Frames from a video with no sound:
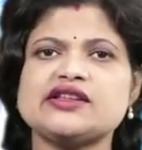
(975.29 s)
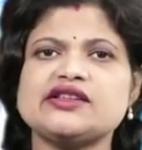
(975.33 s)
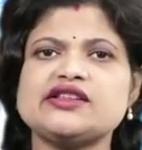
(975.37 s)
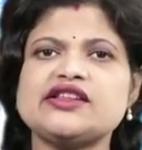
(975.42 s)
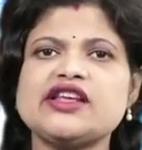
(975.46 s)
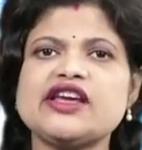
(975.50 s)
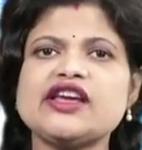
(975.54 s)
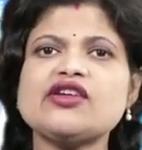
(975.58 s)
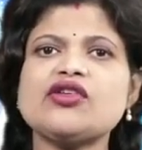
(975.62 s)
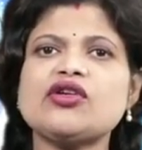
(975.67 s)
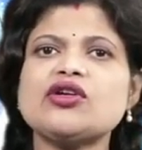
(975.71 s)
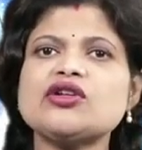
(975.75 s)

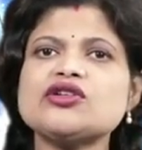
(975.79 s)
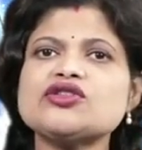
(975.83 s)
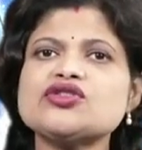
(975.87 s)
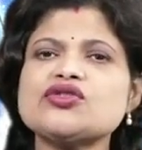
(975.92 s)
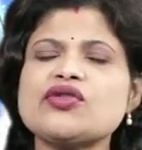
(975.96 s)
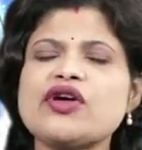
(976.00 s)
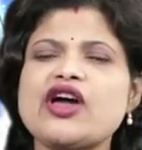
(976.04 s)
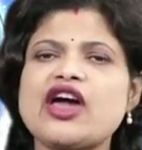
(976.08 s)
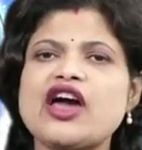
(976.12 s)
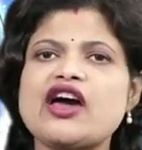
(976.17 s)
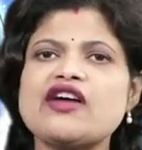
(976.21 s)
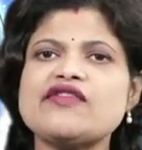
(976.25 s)
They
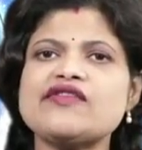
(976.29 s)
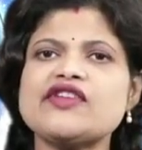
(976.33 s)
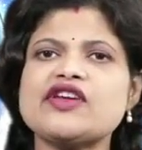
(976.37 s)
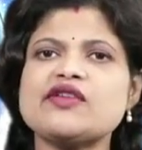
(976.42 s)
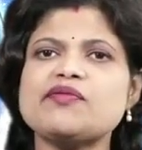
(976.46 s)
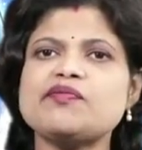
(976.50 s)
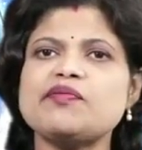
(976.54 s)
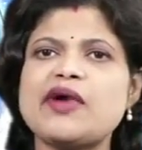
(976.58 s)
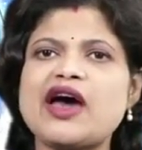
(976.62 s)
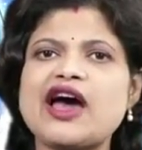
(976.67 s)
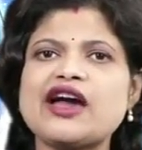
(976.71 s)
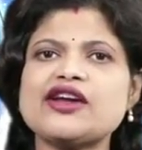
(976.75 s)
also have
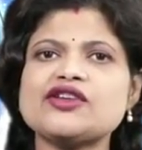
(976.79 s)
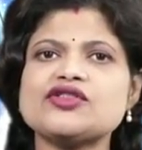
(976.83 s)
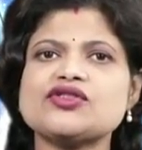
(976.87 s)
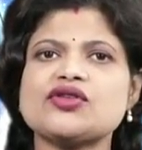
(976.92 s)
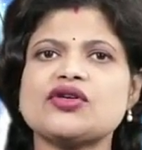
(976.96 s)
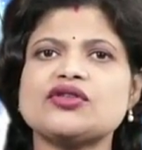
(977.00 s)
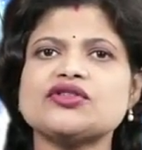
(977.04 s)
impact